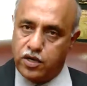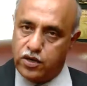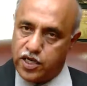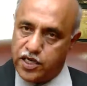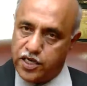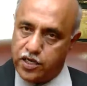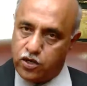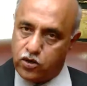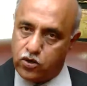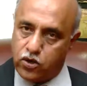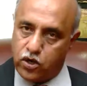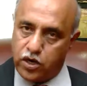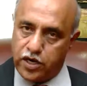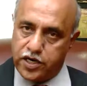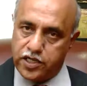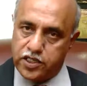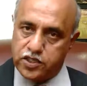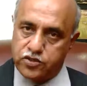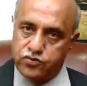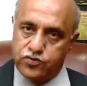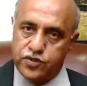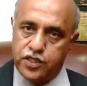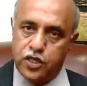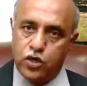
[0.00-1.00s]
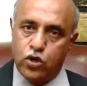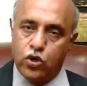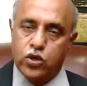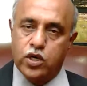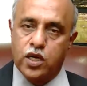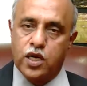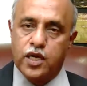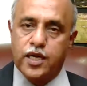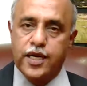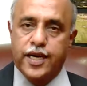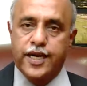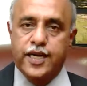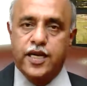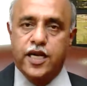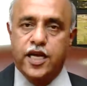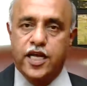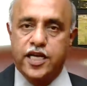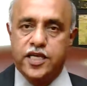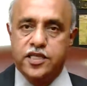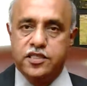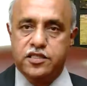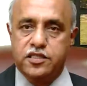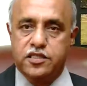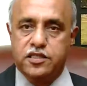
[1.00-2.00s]
in accordance with the local
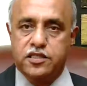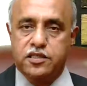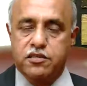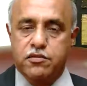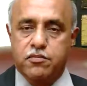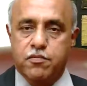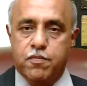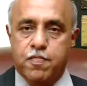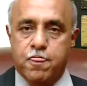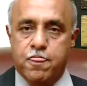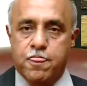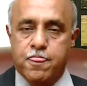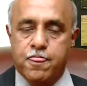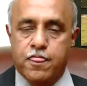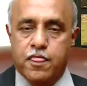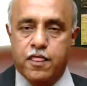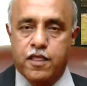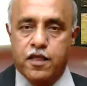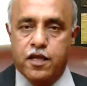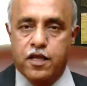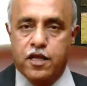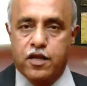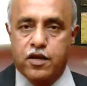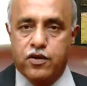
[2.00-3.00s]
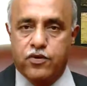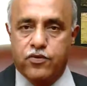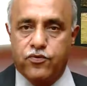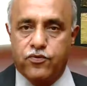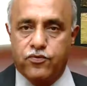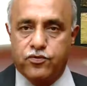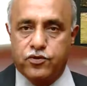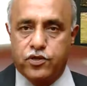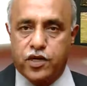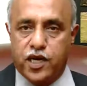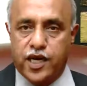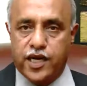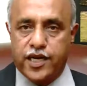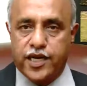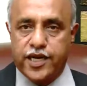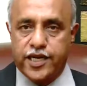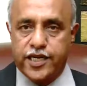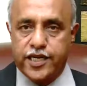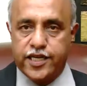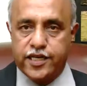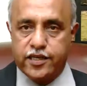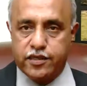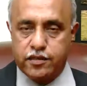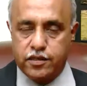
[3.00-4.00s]
guidelines,
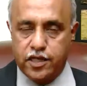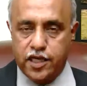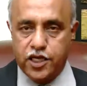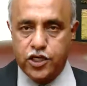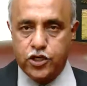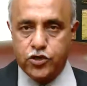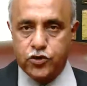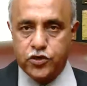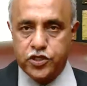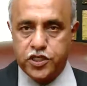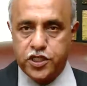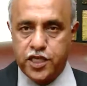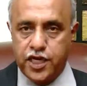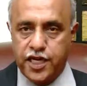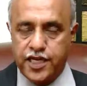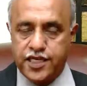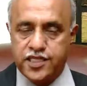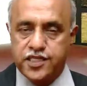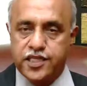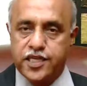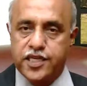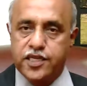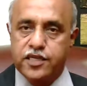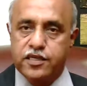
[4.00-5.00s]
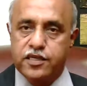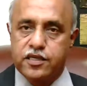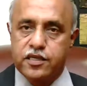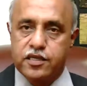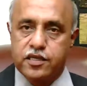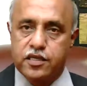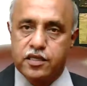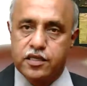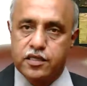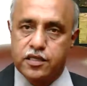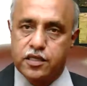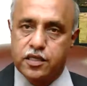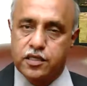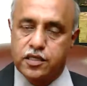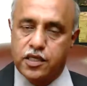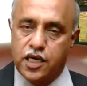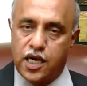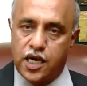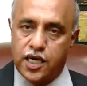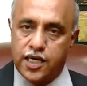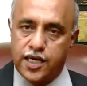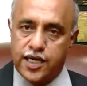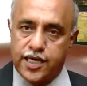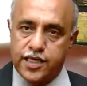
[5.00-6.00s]
targeting, individualizing the
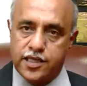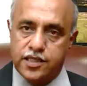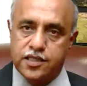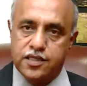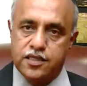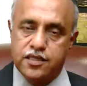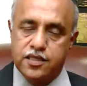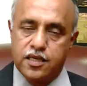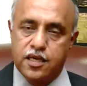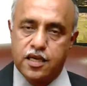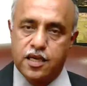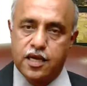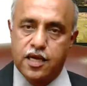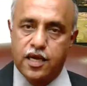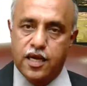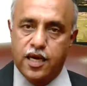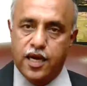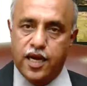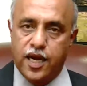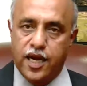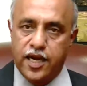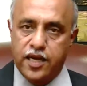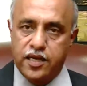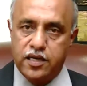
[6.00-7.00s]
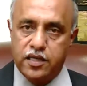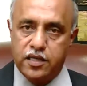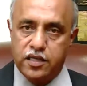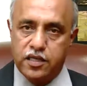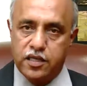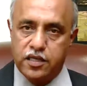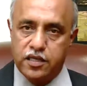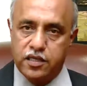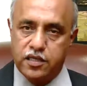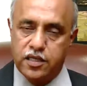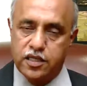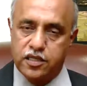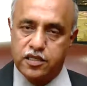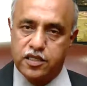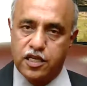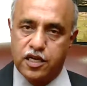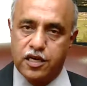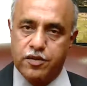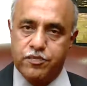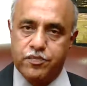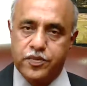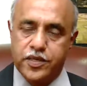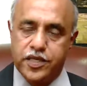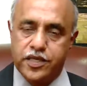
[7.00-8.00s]
targets and the
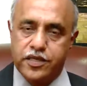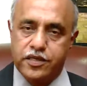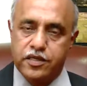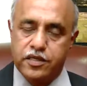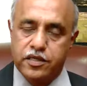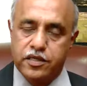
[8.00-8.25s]
therapy.